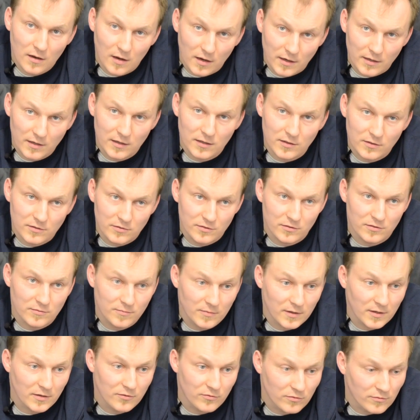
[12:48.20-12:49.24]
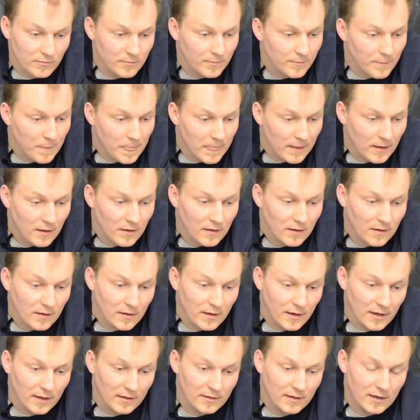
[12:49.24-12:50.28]
I entered my room,
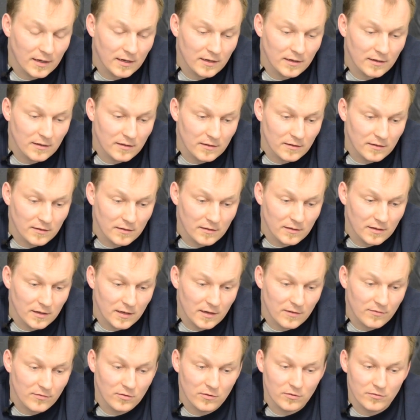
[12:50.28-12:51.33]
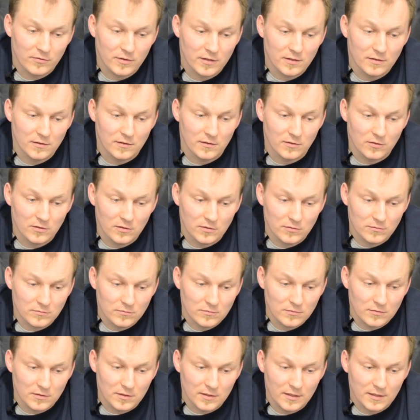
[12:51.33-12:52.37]
and I uh, have already
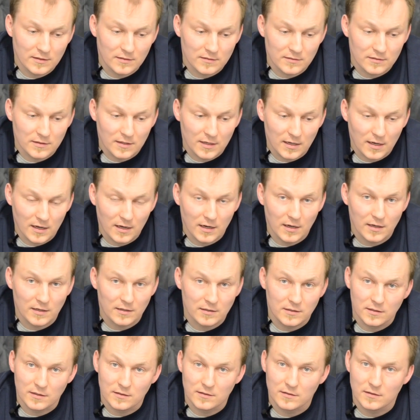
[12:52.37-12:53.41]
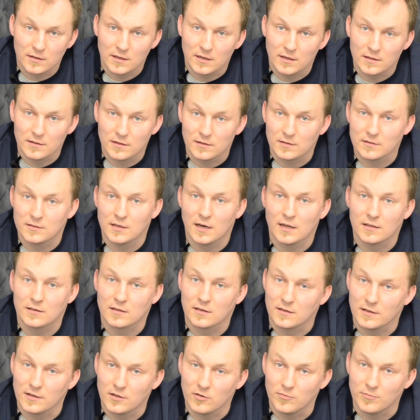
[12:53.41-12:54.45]
known that I can uh, that God
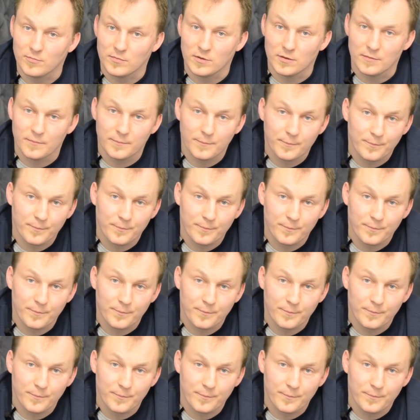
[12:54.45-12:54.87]
can help me.